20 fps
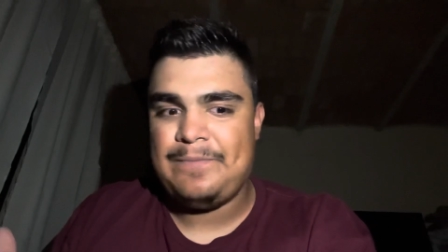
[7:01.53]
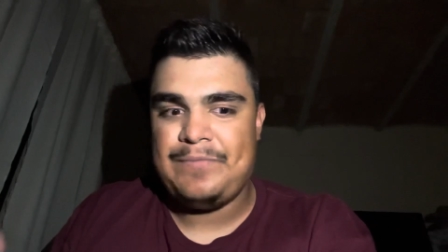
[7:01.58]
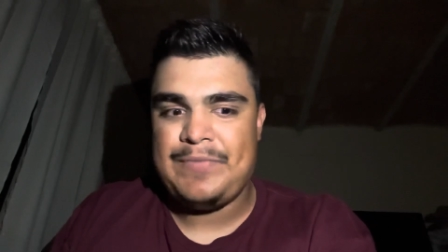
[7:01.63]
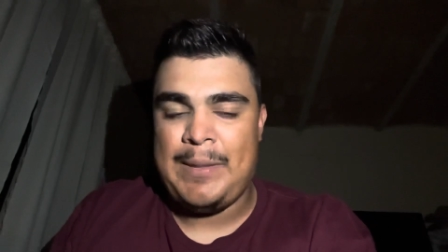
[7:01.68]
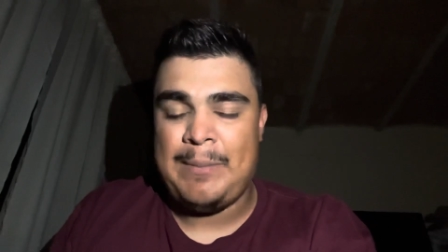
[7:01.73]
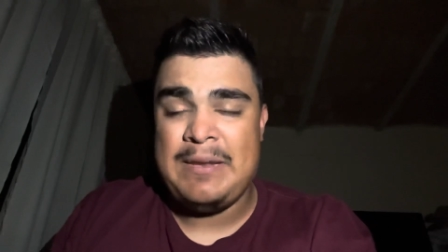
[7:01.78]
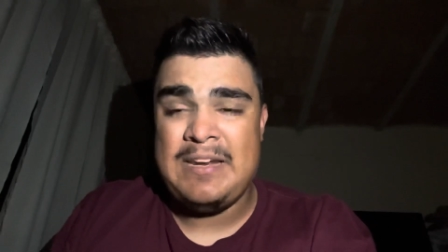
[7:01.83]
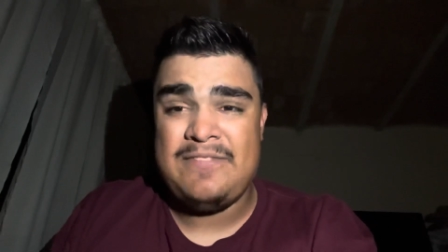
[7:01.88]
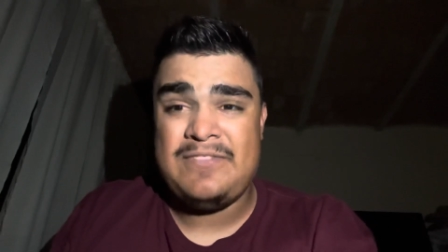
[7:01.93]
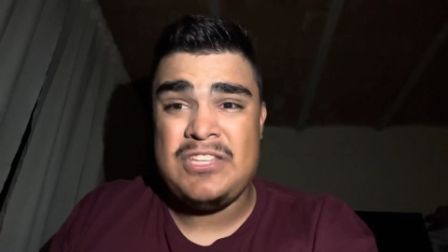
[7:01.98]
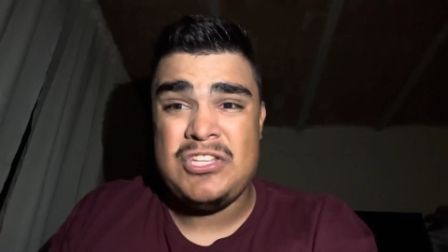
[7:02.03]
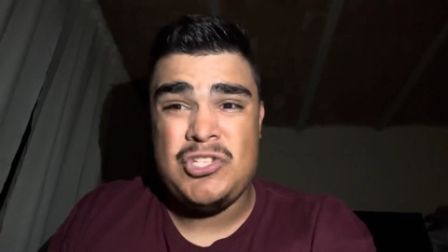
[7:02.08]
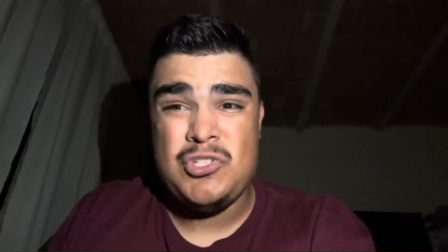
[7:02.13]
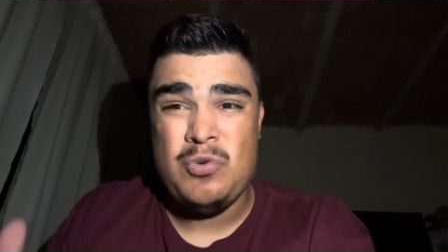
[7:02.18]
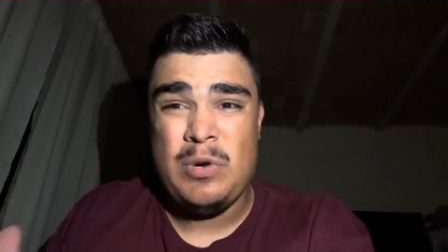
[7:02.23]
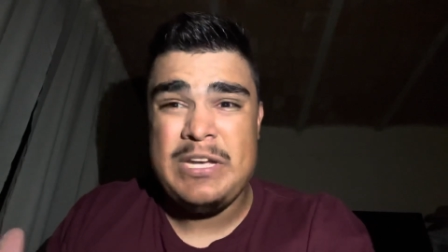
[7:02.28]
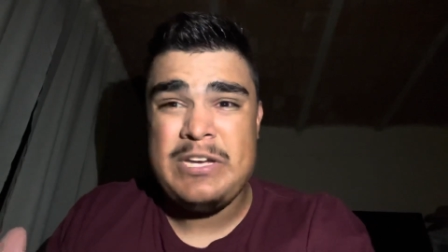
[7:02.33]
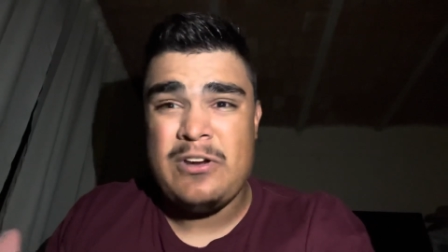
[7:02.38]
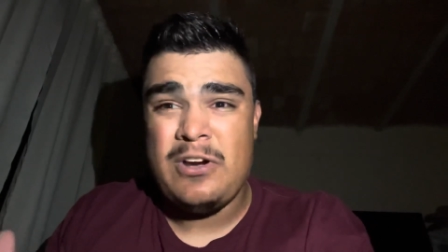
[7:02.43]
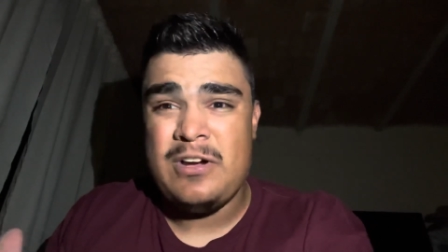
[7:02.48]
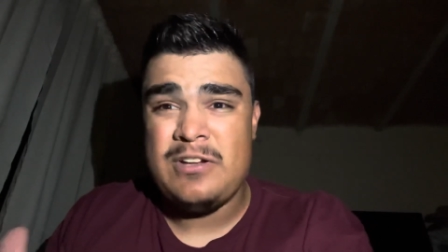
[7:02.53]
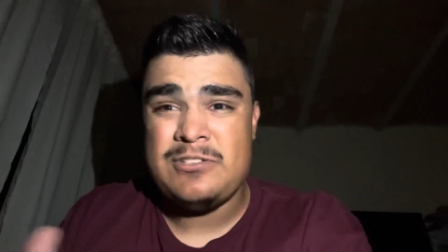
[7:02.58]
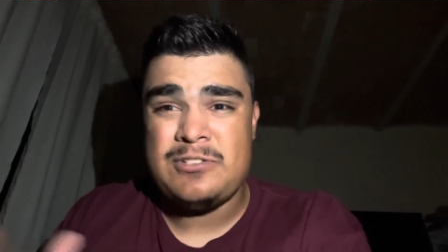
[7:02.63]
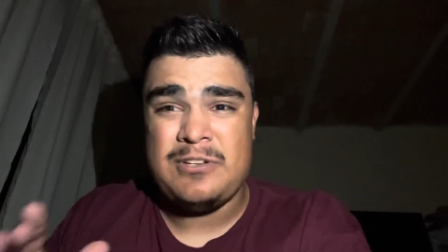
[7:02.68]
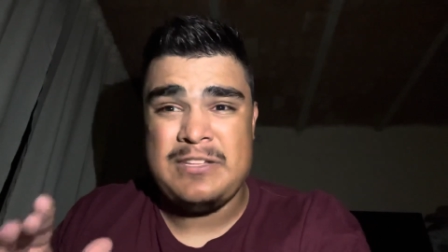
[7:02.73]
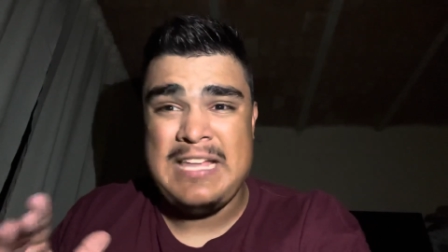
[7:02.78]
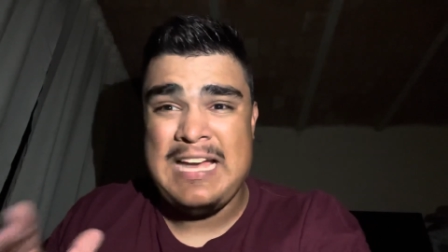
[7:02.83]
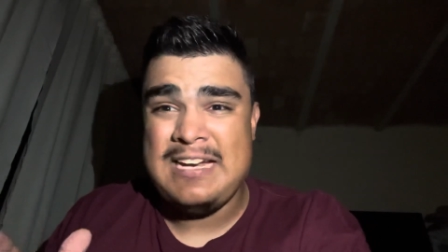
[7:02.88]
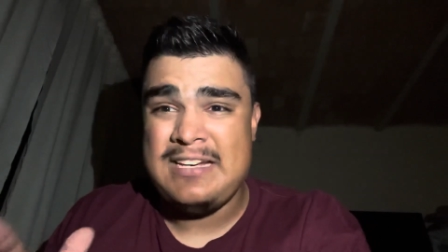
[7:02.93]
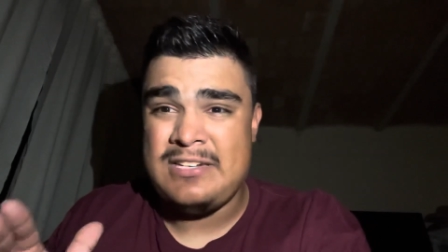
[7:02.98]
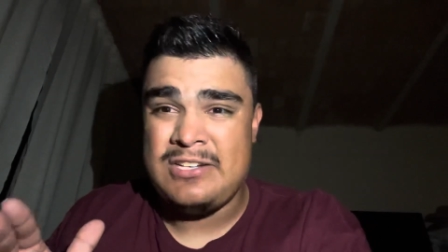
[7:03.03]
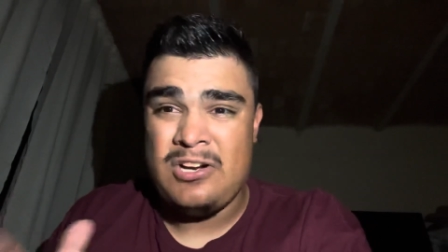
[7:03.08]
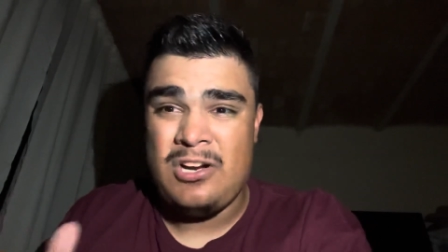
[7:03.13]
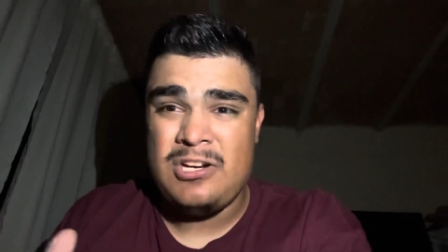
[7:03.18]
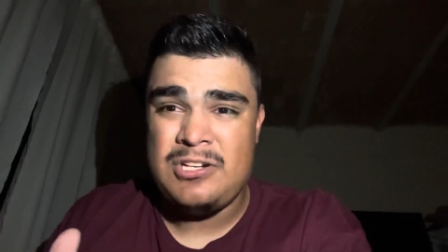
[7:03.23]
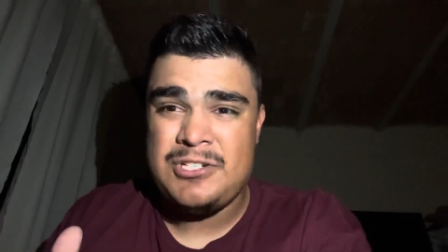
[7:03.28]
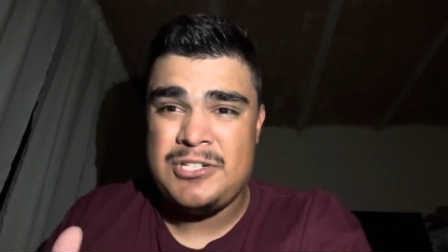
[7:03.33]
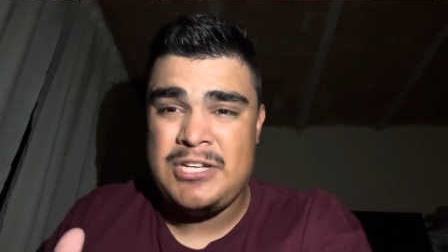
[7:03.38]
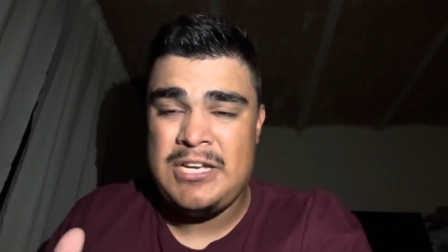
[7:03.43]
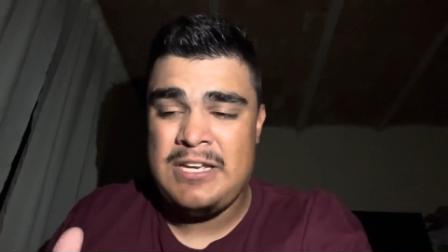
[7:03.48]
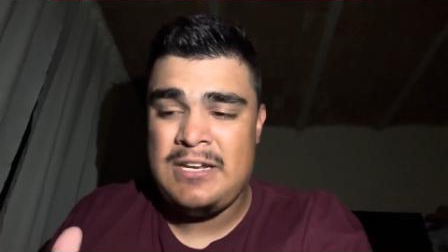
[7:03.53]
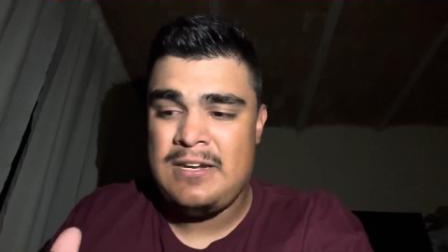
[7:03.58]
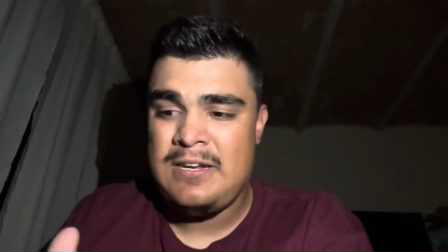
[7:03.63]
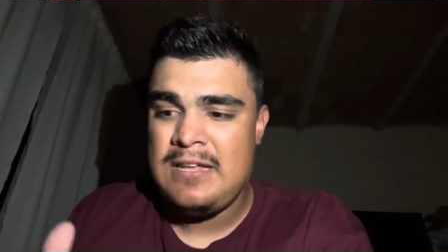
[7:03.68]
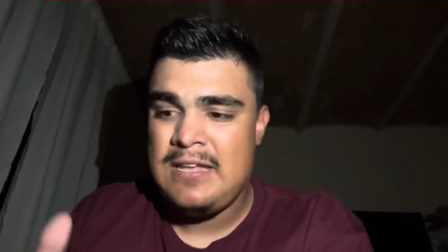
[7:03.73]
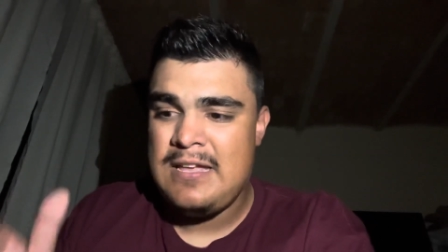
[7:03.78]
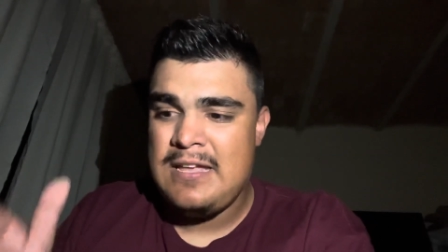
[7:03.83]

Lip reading: I mean, if the Joy-Cons are that dog shit,